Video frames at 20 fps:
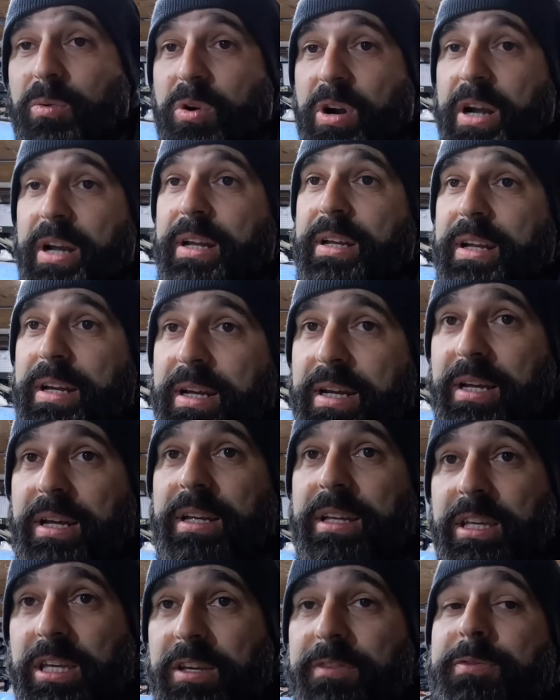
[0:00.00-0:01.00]
work.
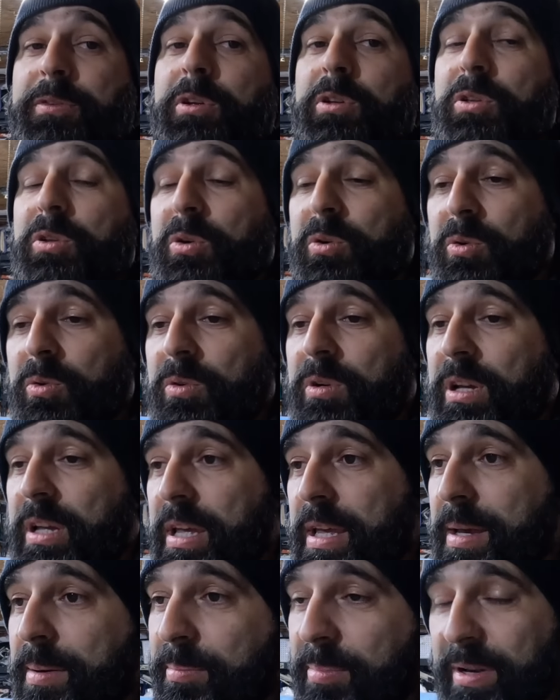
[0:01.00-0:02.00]
If you do,
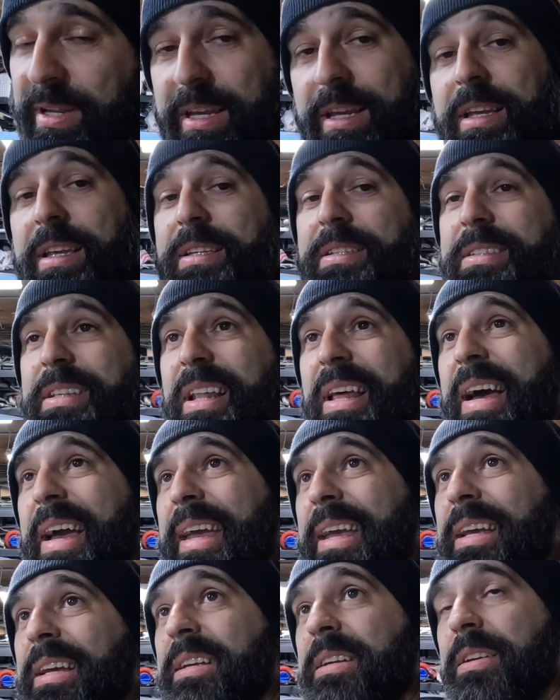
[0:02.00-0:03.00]
please
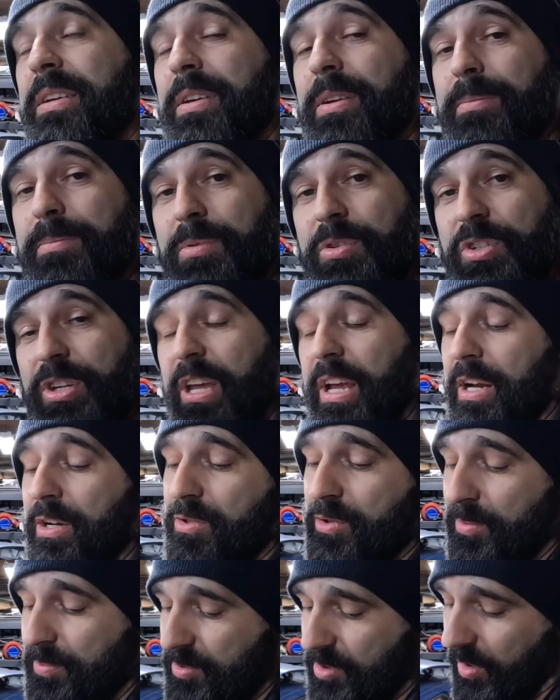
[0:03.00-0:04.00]
like, share,
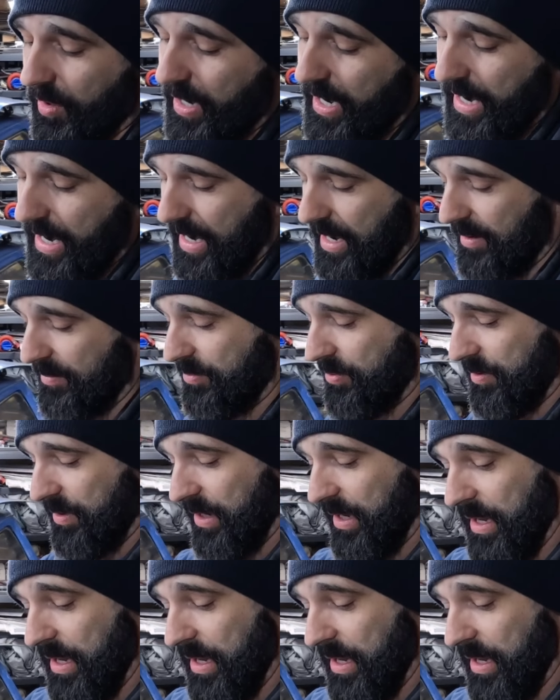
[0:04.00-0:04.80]
subscribe.